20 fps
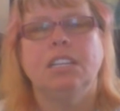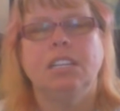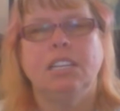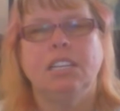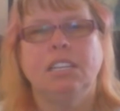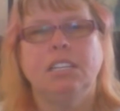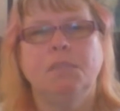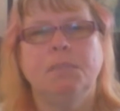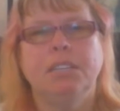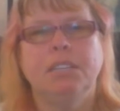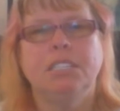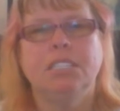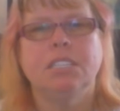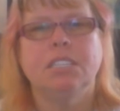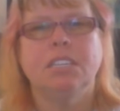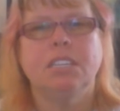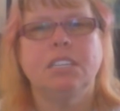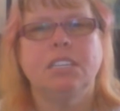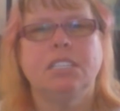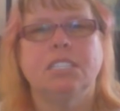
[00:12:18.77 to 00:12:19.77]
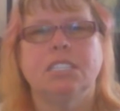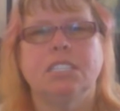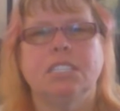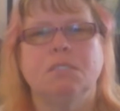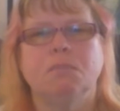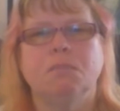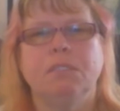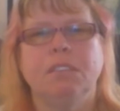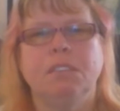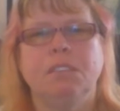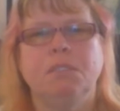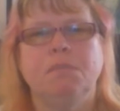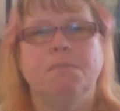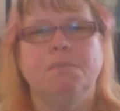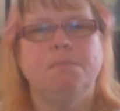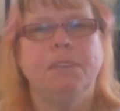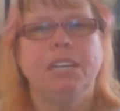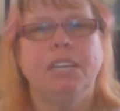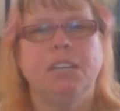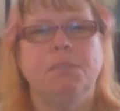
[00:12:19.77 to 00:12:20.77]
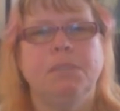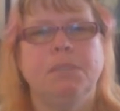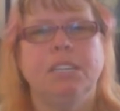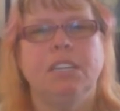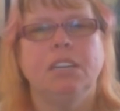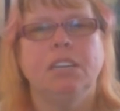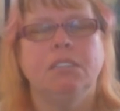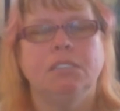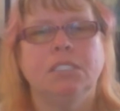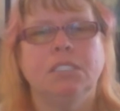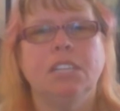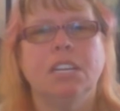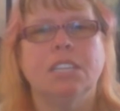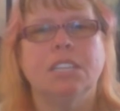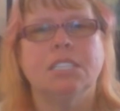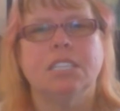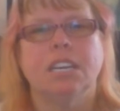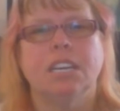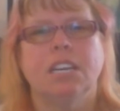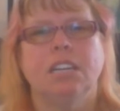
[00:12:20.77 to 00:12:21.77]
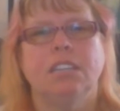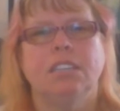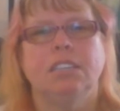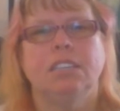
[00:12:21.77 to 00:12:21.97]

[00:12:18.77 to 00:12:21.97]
that depends on us. We may or may not realize that.